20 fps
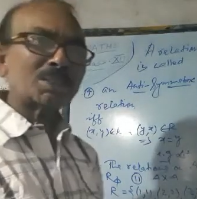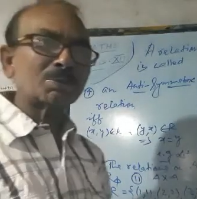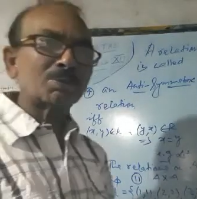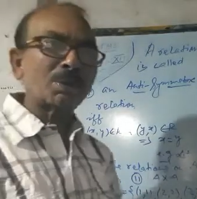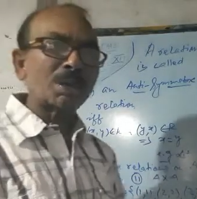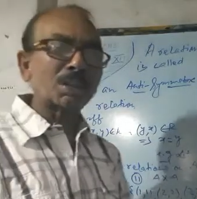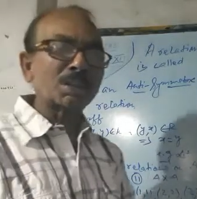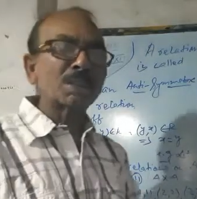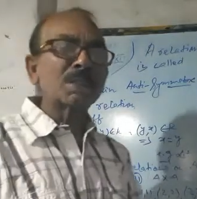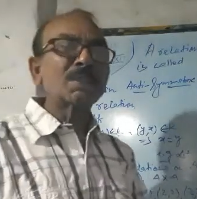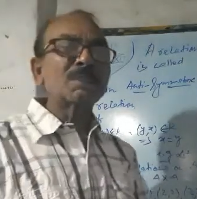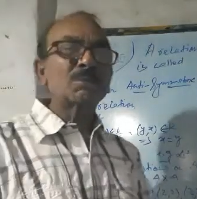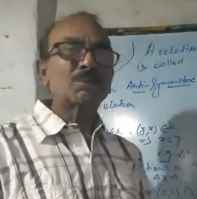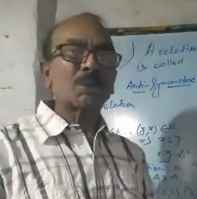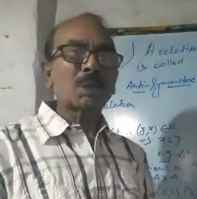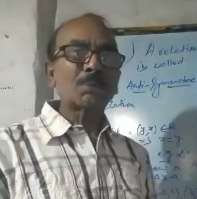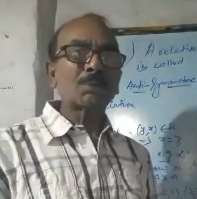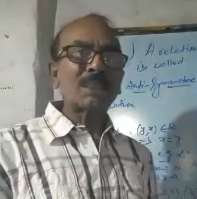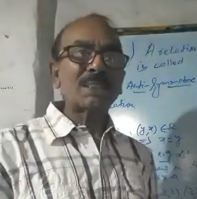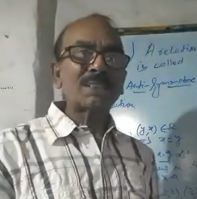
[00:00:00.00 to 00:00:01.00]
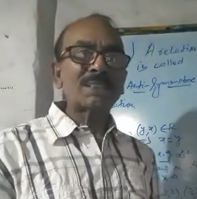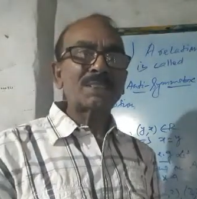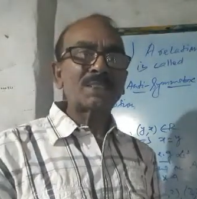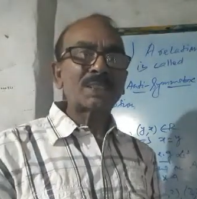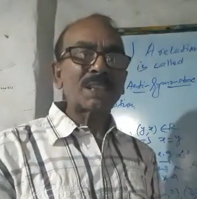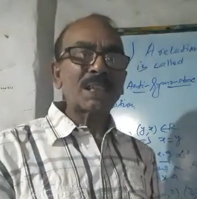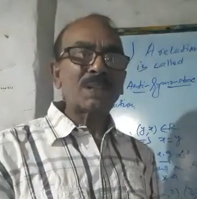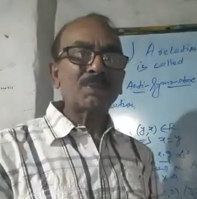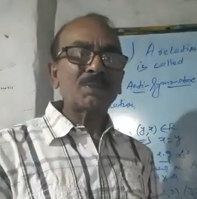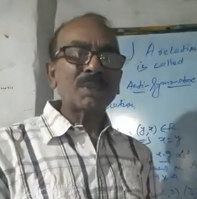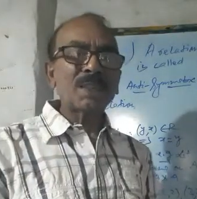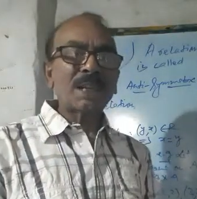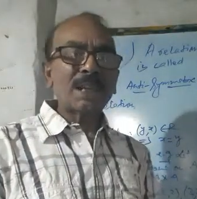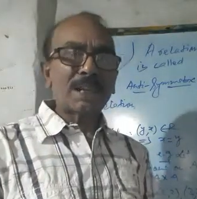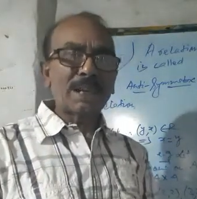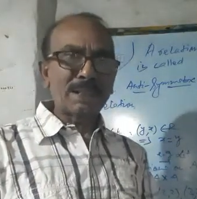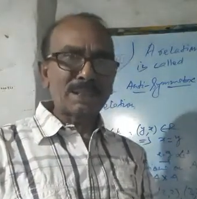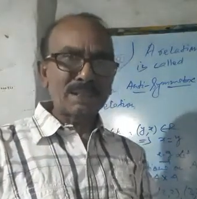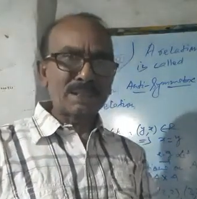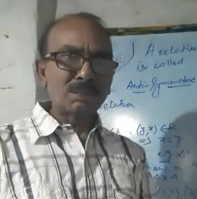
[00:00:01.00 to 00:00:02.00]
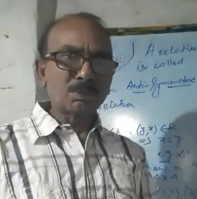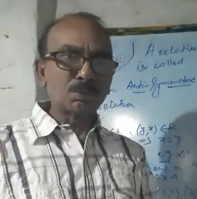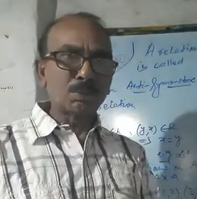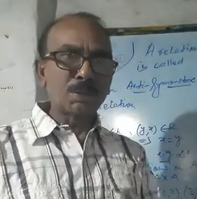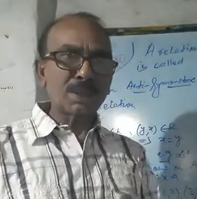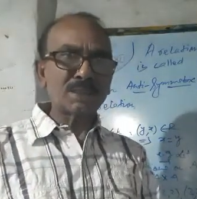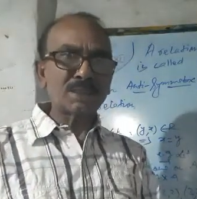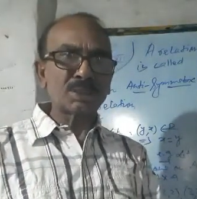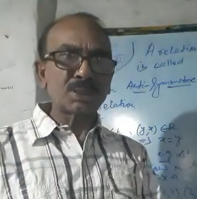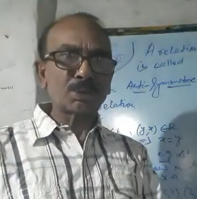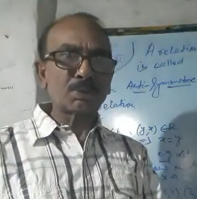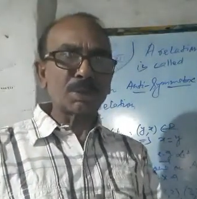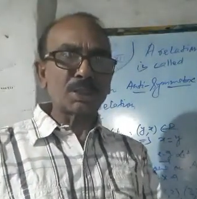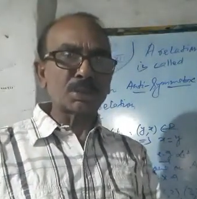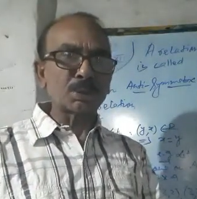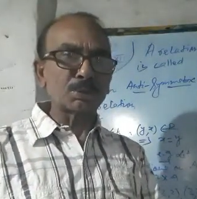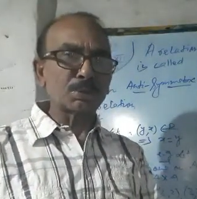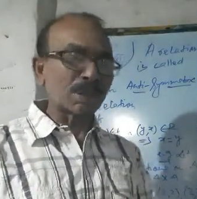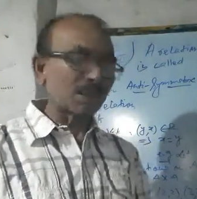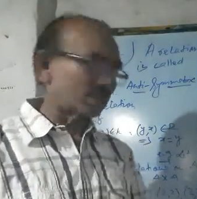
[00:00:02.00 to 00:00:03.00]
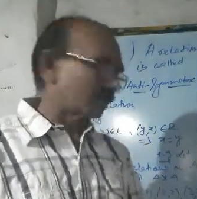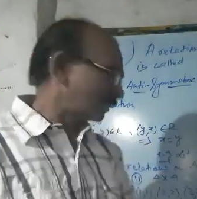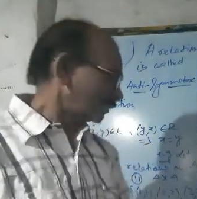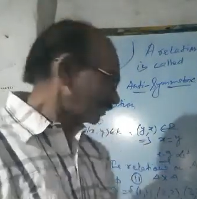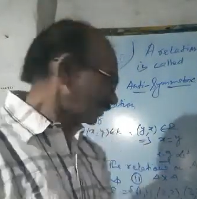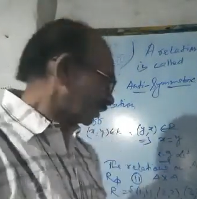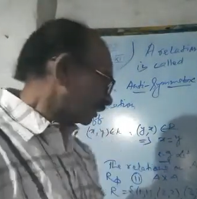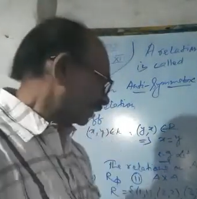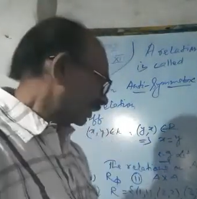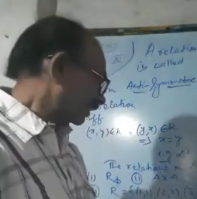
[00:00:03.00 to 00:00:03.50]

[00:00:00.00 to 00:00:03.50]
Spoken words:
what? 1 1 itself, and 1 is equal to 1. The